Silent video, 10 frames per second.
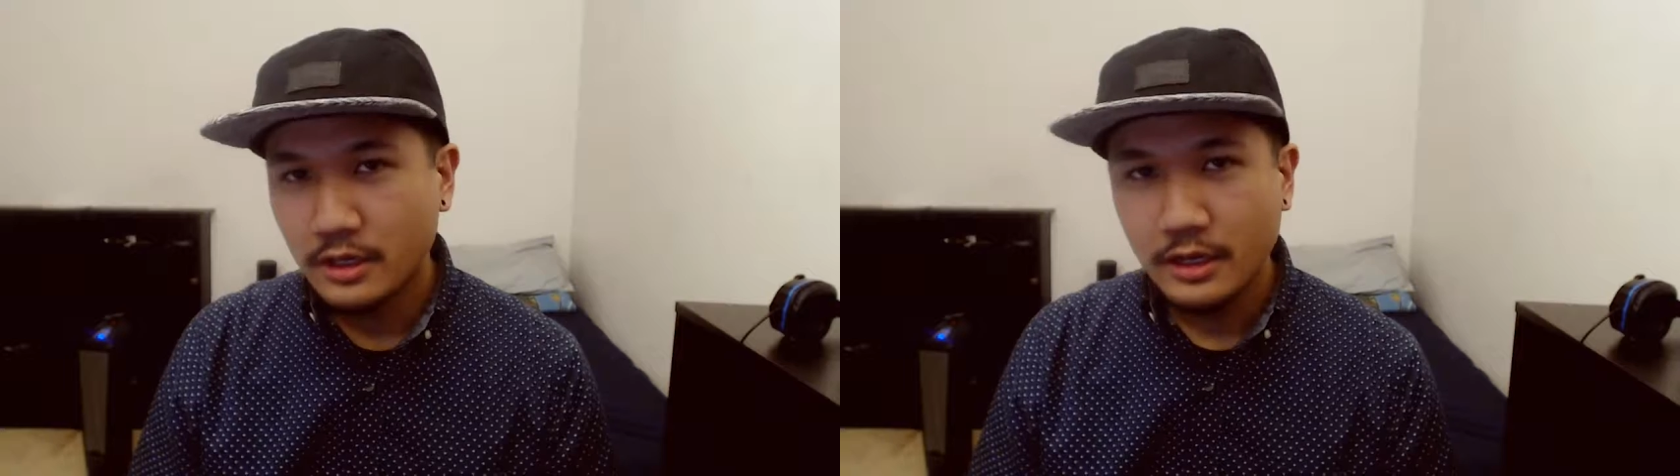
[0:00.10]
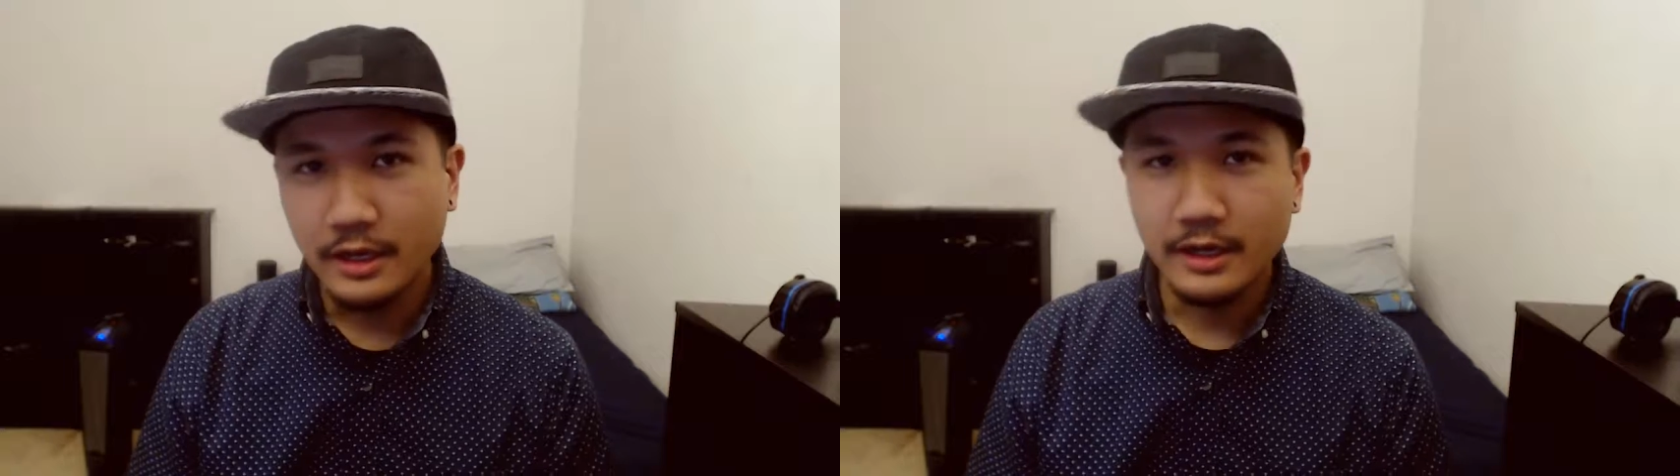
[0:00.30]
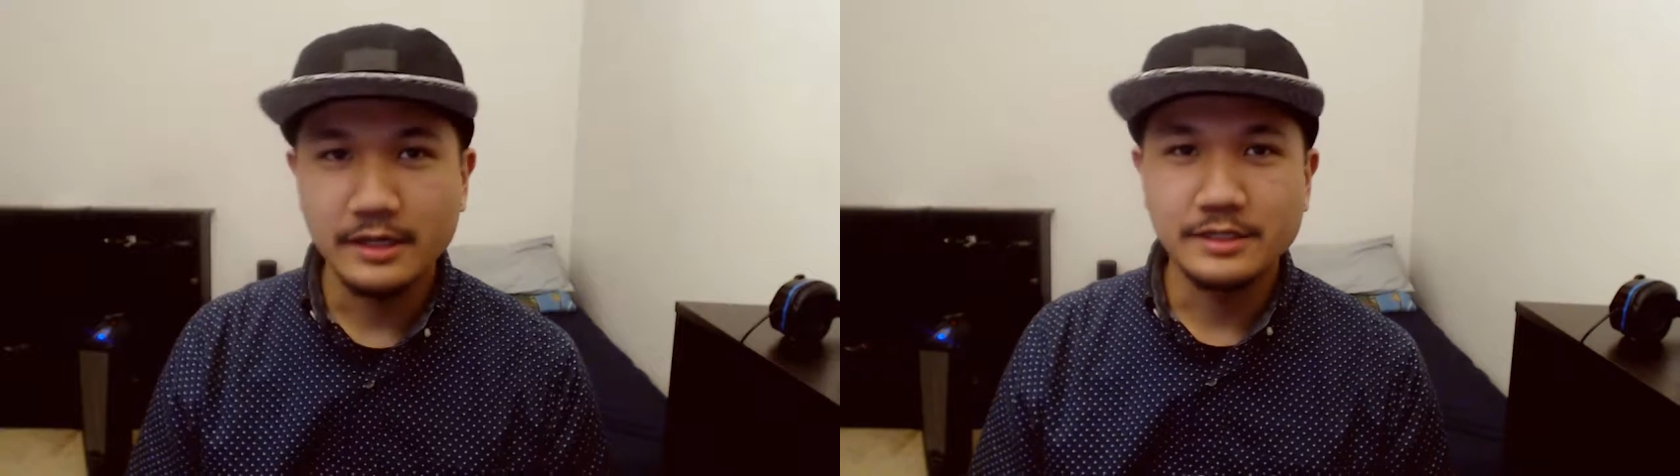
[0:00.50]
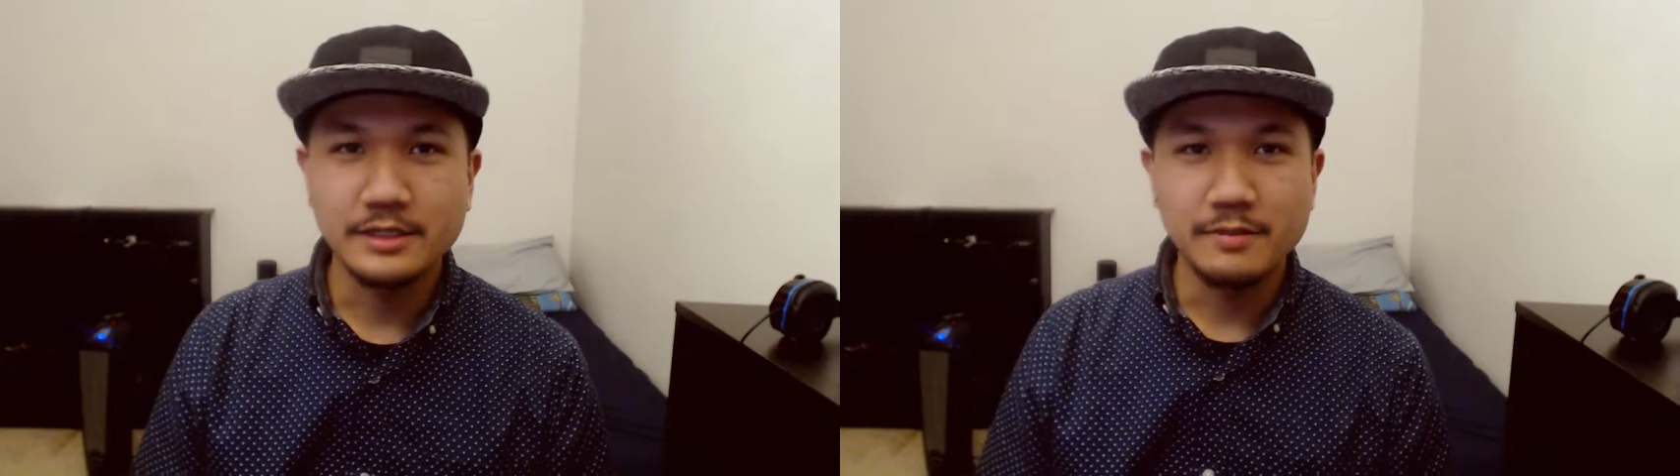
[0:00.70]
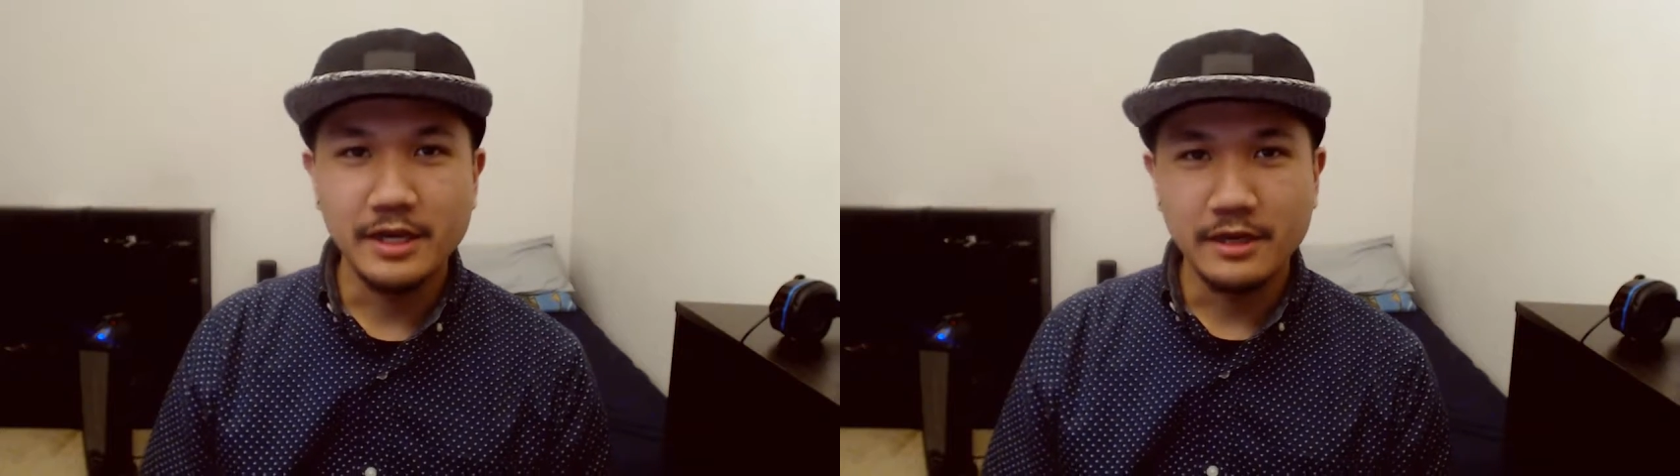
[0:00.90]
Hey guys,
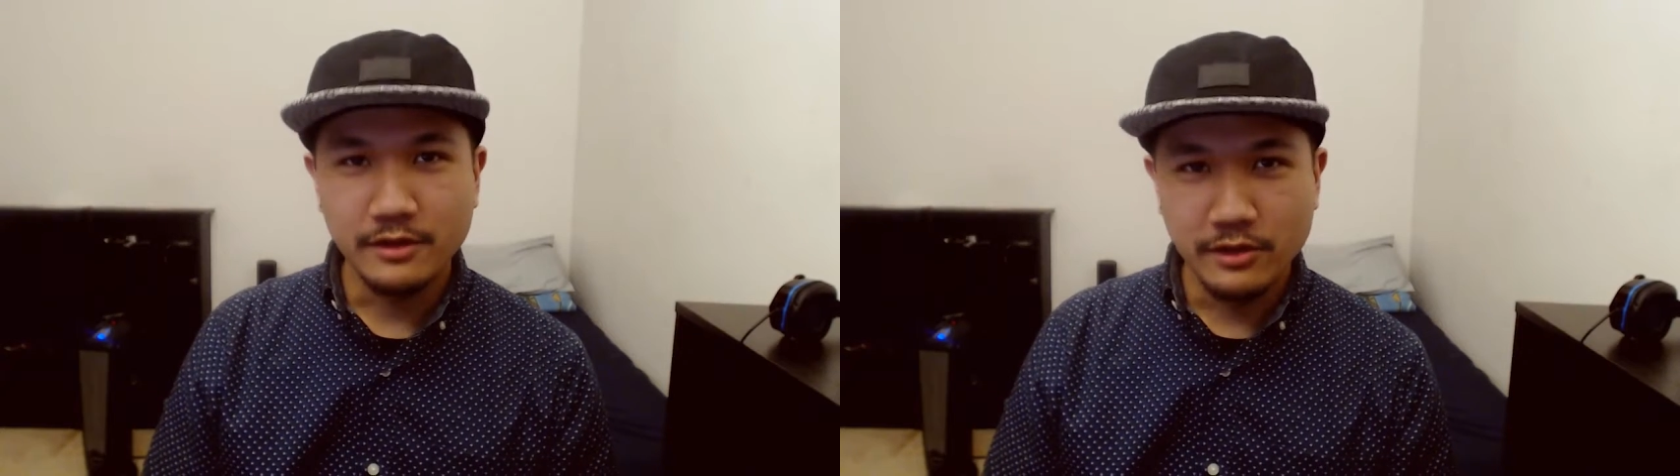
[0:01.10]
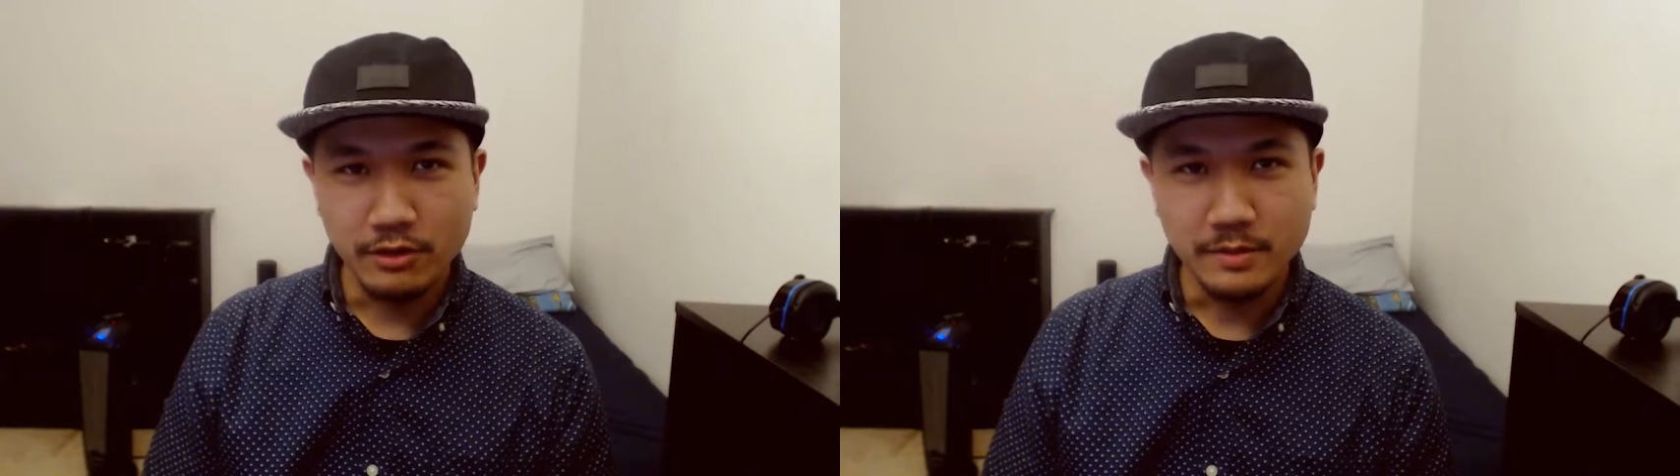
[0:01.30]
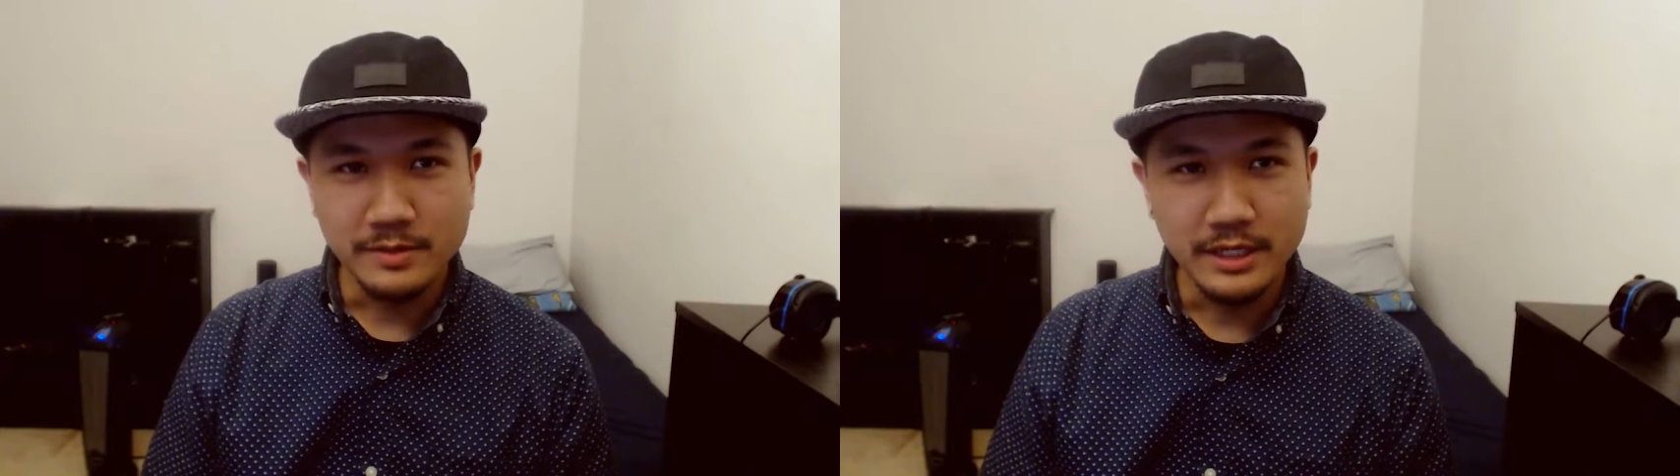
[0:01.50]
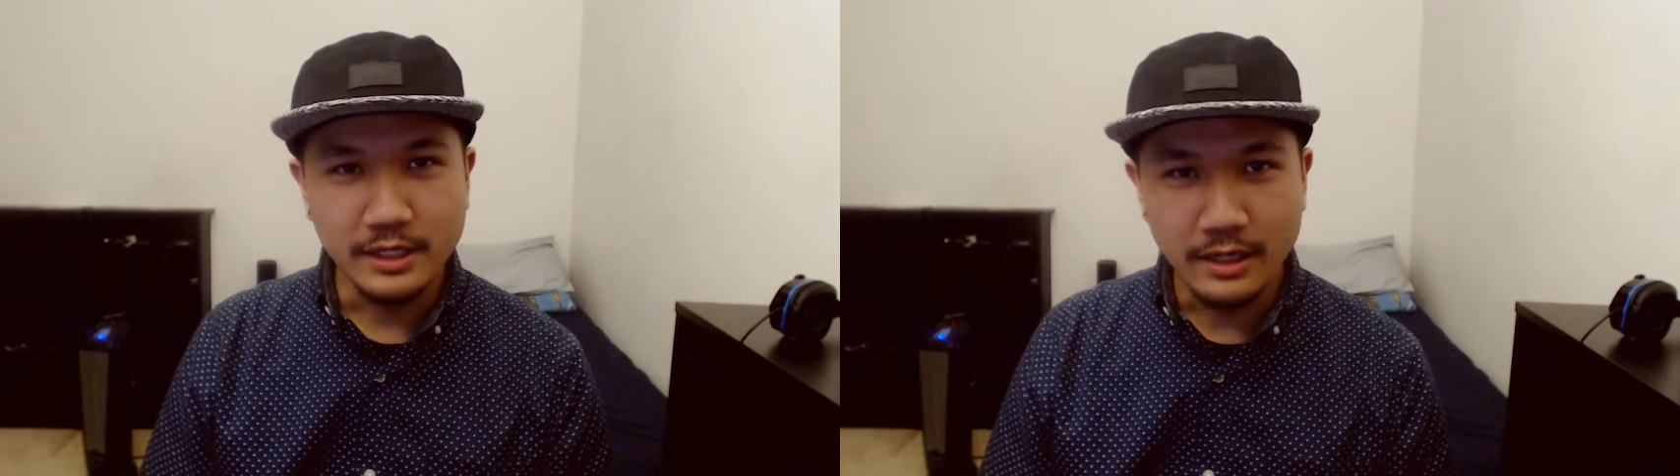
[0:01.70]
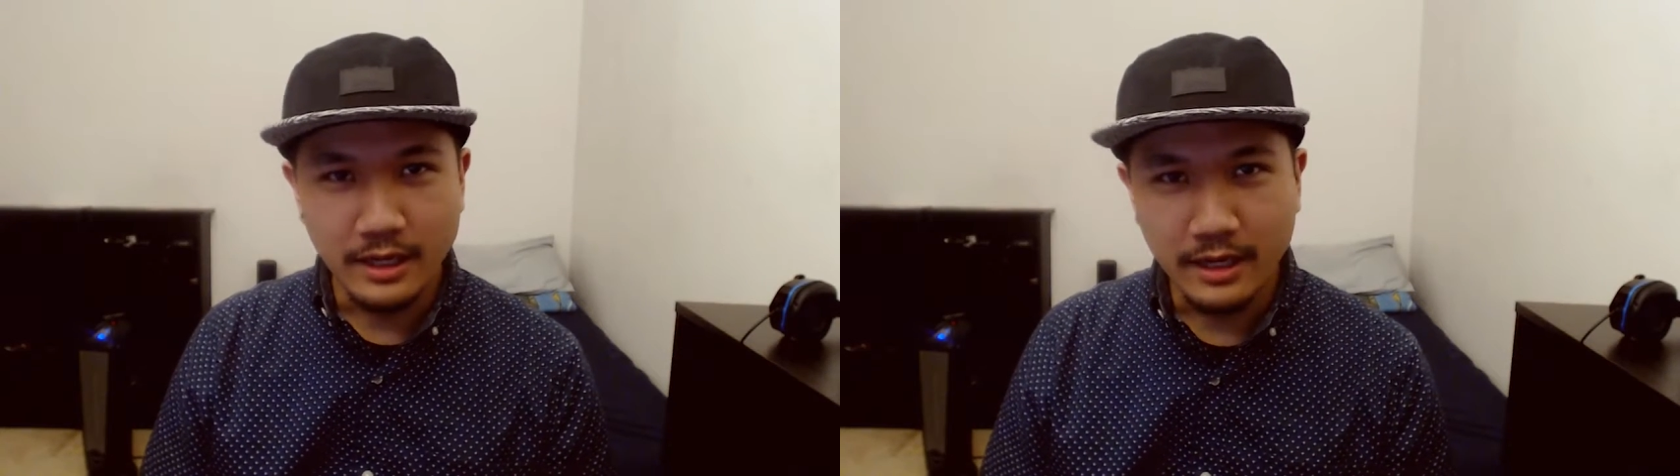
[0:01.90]
just making a new update.